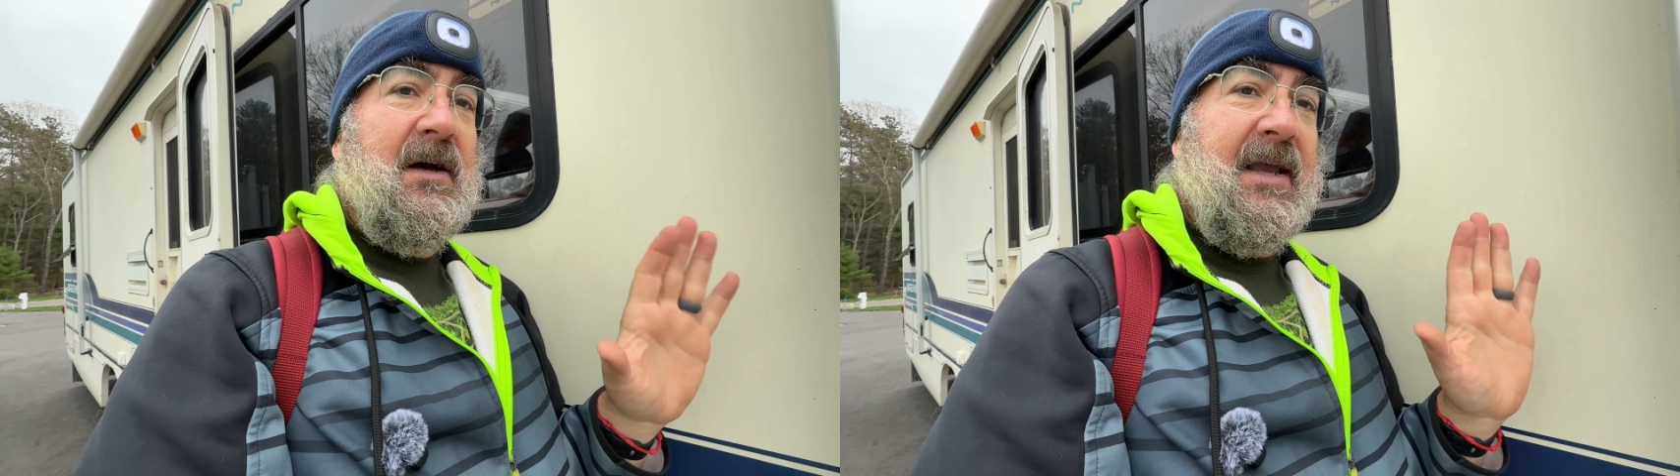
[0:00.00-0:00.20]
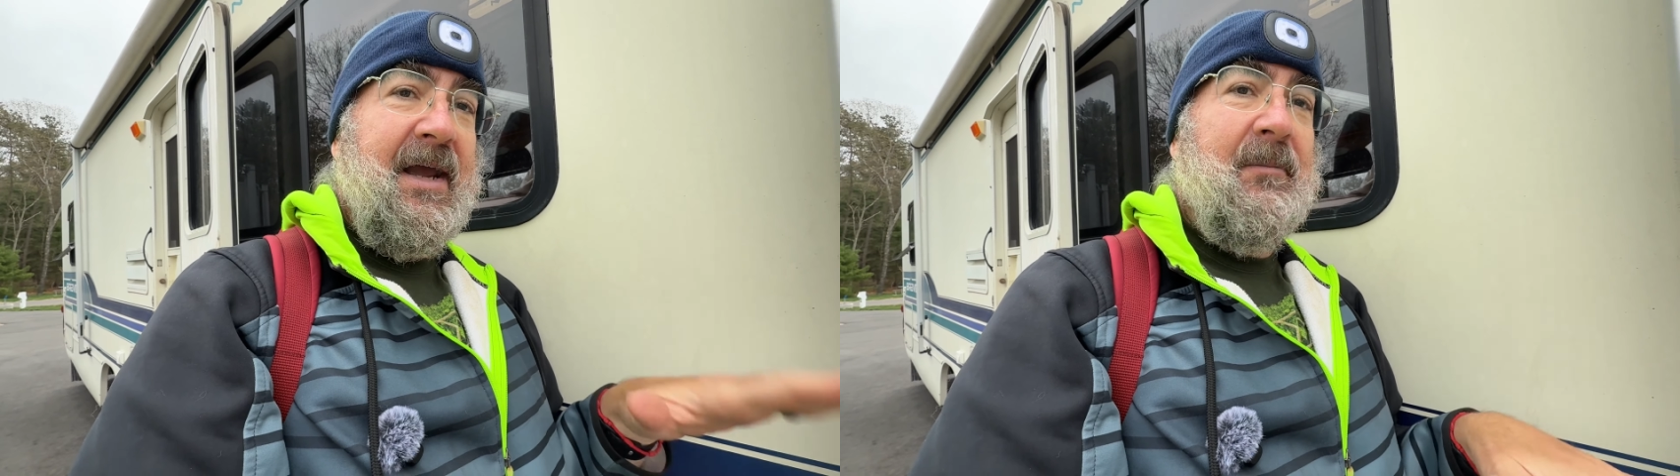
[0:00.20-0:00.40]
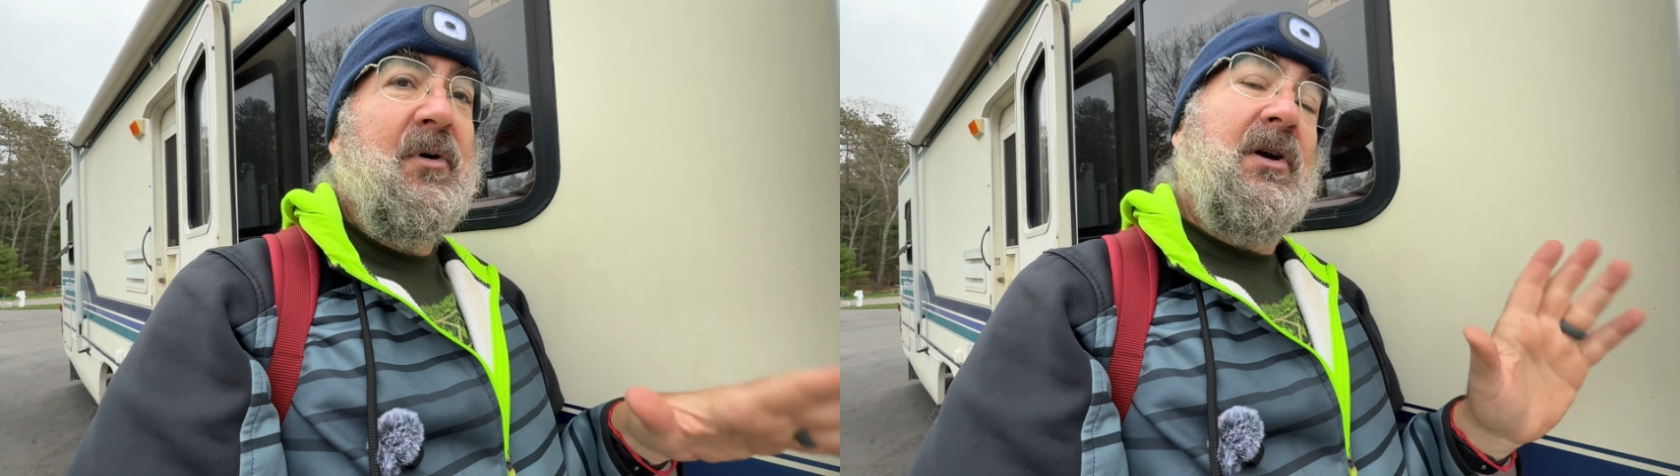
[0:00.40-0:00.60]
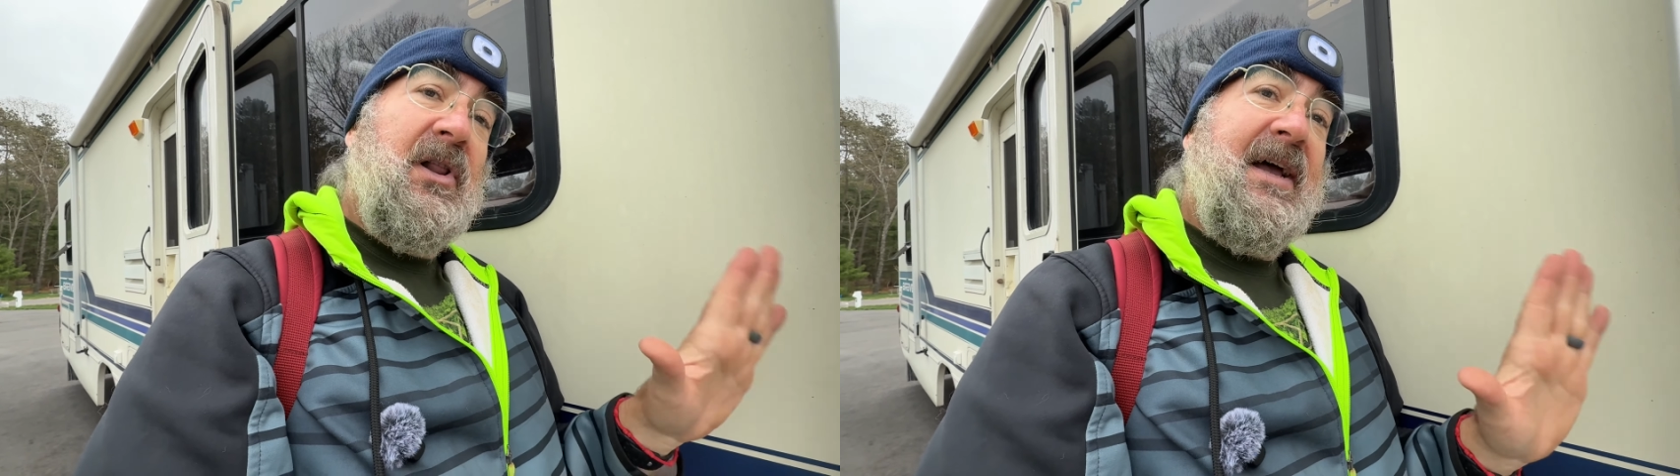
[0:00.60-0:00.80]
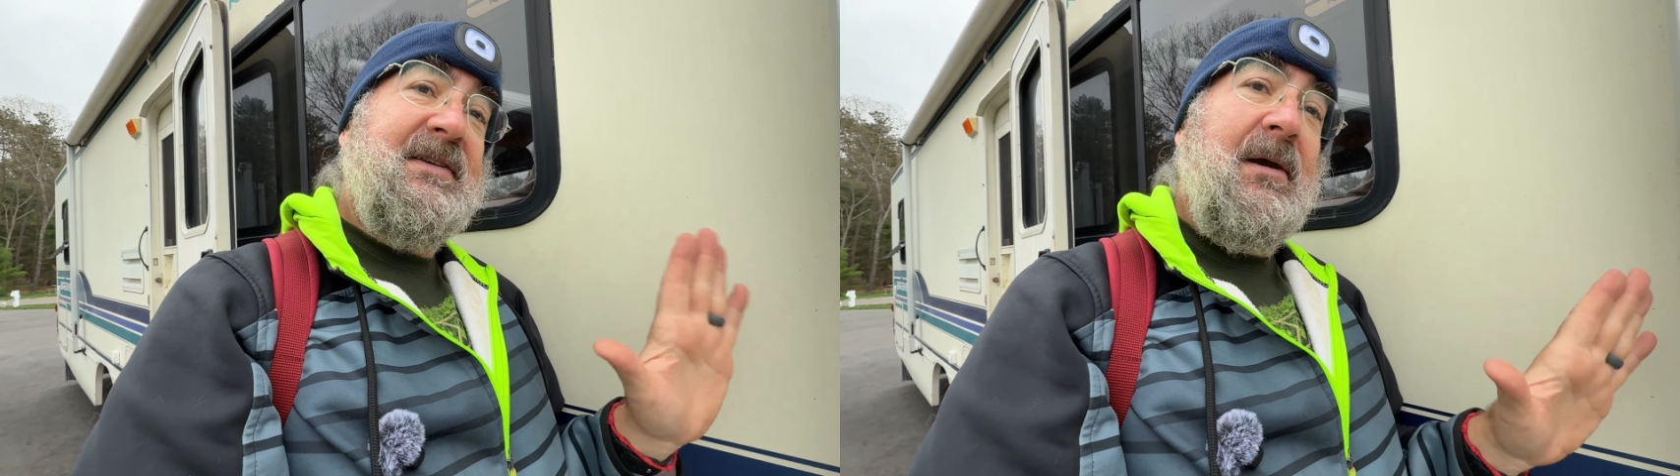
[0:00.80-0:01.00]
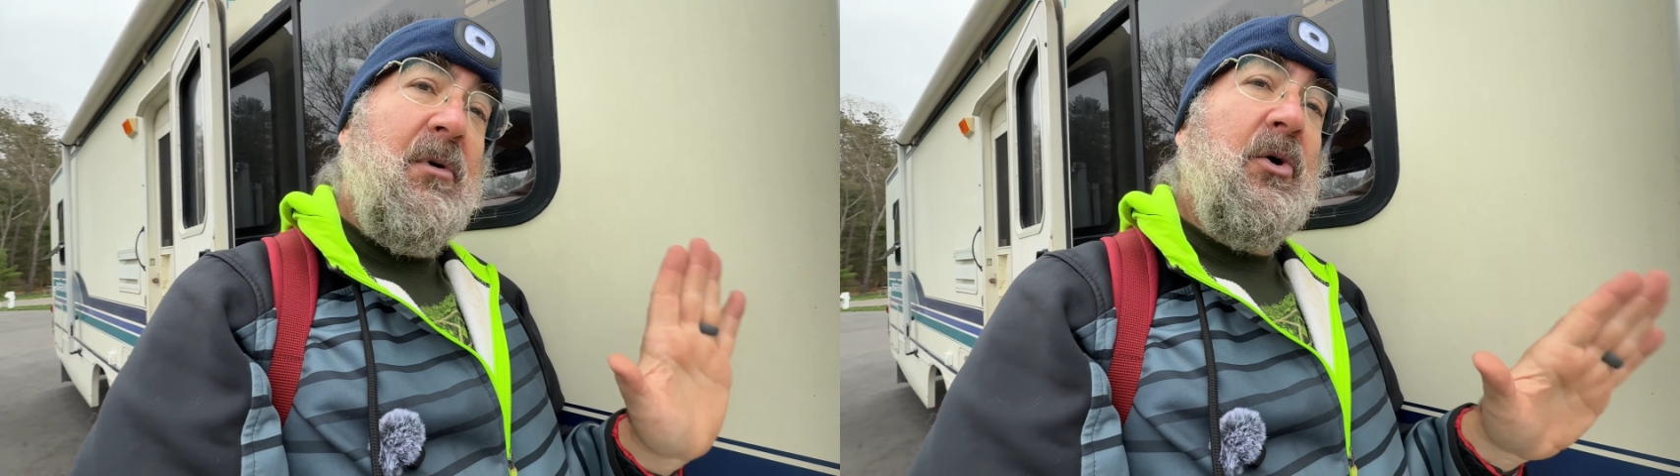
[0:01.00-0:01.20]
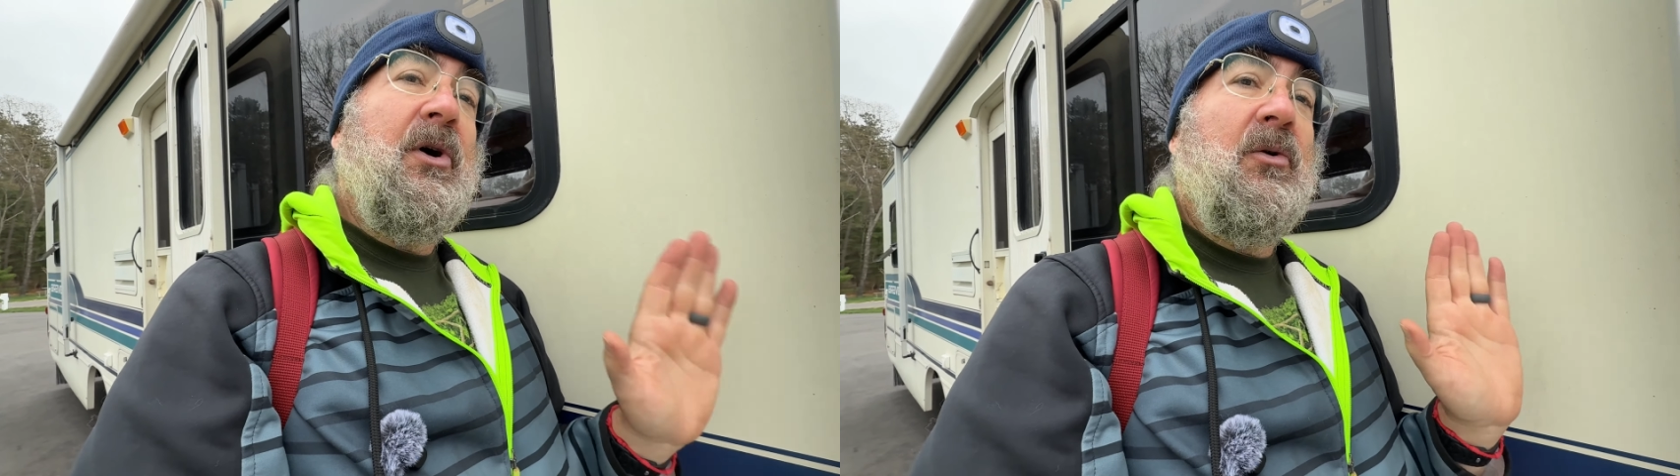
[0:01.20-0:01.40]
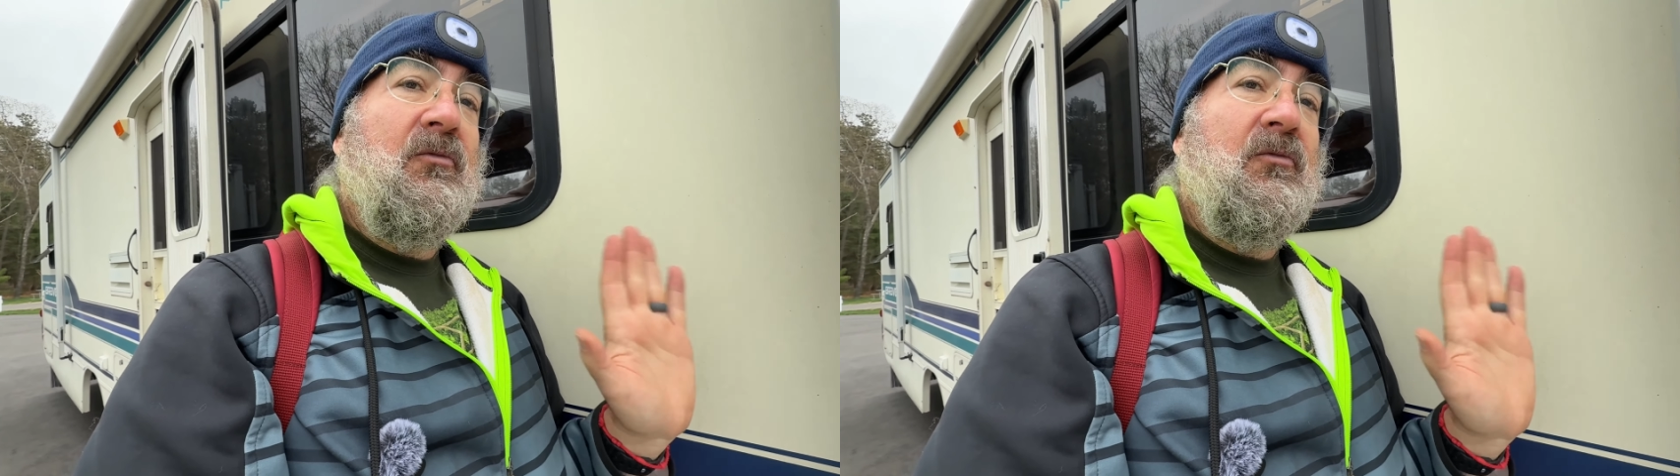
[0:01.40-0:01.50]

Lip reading: a camper, a Class A motorhome,